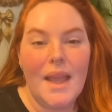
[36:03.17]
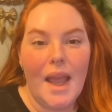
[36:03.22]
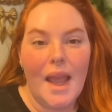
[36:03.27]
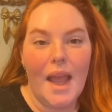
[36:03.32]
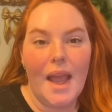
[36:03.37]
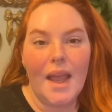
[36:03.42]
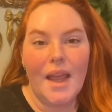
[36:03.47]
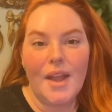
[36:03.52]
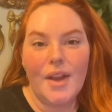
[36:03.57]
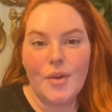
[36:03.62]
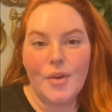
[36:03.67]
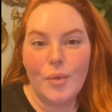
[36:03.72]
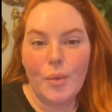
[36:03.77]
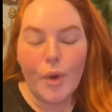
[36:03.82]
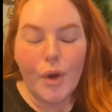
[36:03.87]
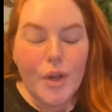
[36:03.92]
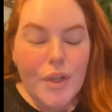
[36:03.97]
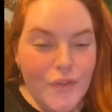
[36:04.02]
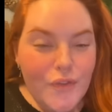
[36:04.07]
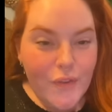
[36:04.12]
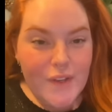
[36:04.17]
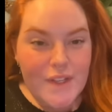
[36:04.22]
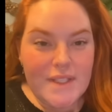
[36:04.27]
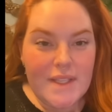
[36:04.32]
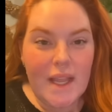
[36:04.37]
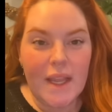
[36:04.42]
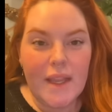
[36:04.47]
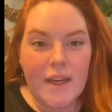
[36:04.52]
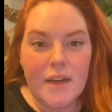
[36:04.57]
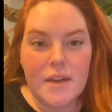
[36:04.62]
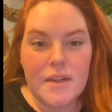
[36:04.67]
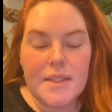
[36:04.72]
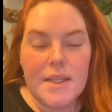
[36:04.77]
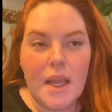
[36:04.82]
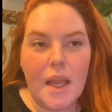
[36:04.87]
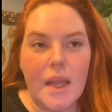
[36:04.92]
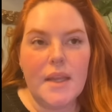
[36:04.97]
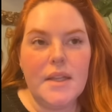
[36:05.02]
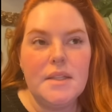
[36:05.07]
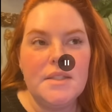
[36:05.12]
and worked for designers,
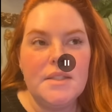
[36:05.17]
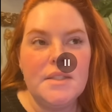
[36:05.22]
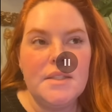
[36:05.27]
I can yeah. tell.